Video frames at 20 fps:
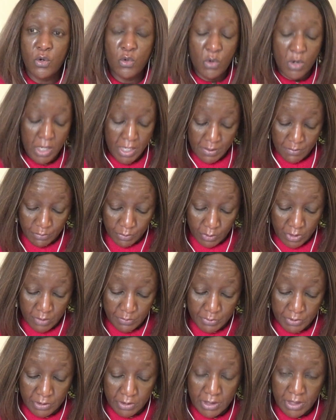who are
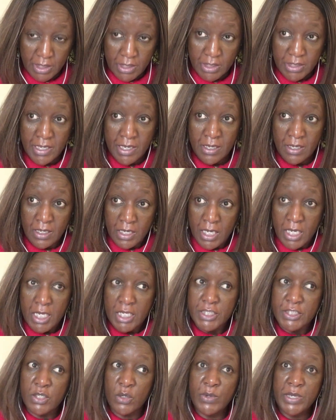employable. Yeah,
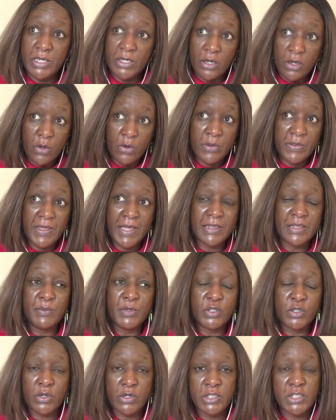so we know that the
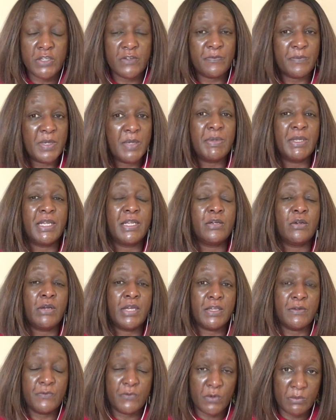majority of people are
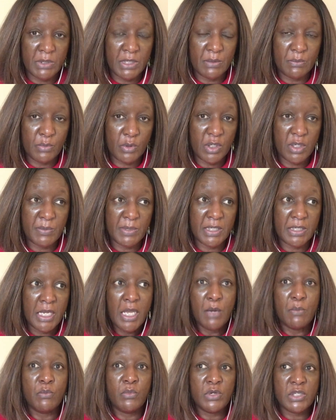not in formal employment.
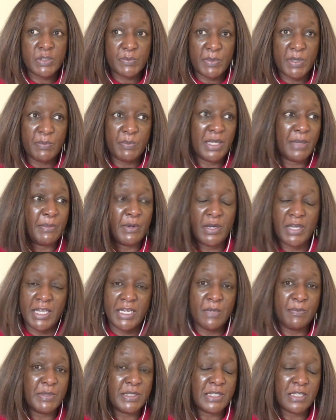Most people, about
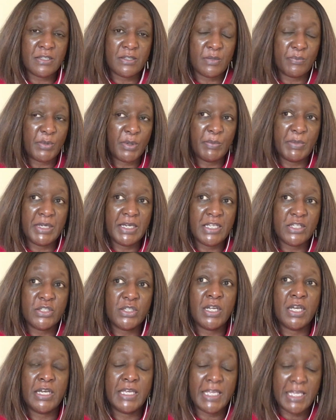80% of the
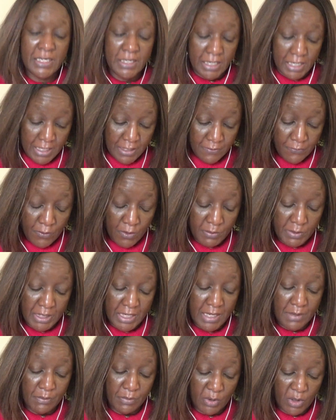population, are in informal
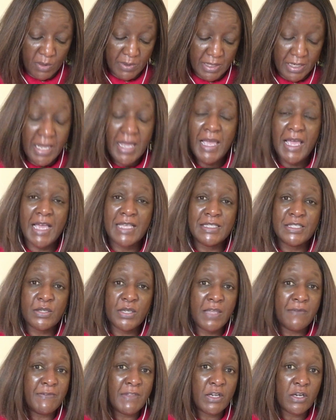employment. And so
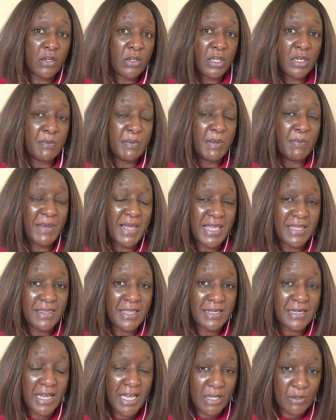if they're not going to be paying
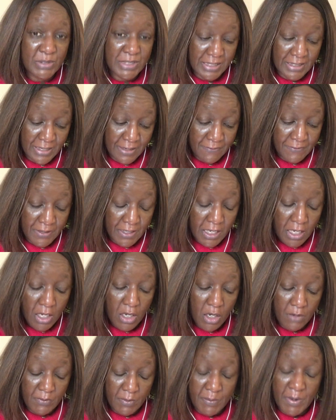that housing levy
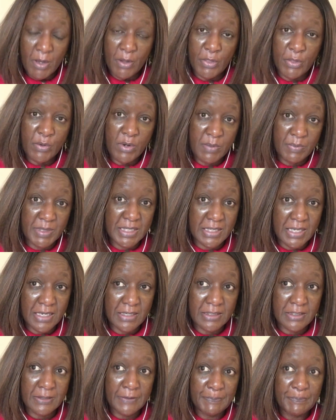of about
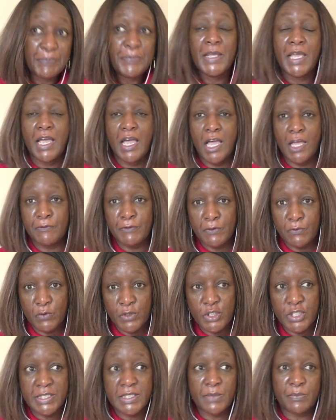3%, half of
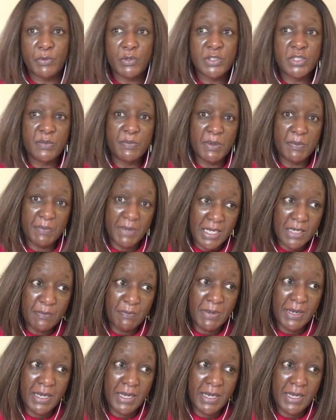which is supposed to be paid